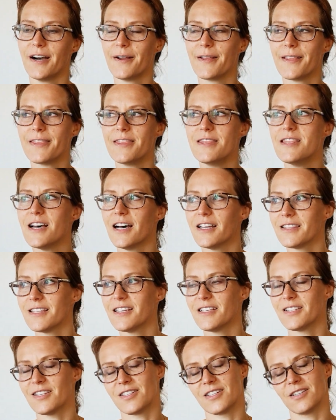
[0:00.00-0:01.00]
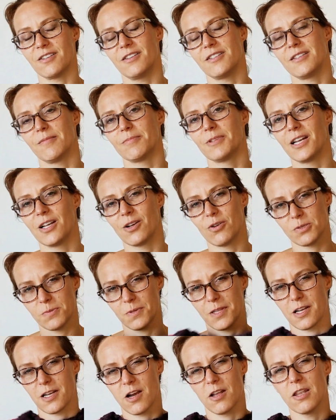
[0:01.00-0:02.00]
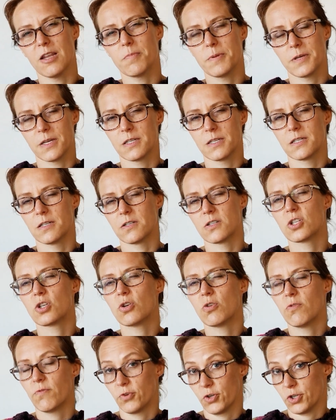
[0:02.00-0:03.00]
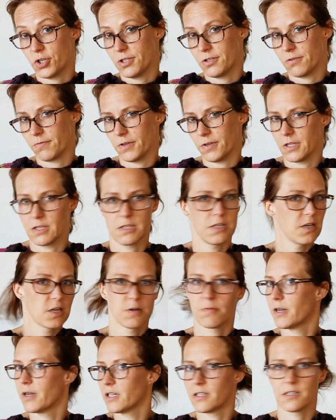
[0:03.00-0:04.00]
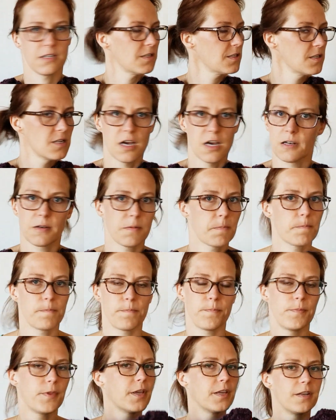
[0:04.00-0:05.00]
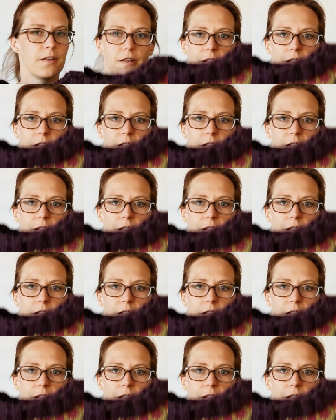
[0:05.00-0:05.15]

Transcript: not necessarily something that goes with the color, because there's two versions of it, and the other one is not in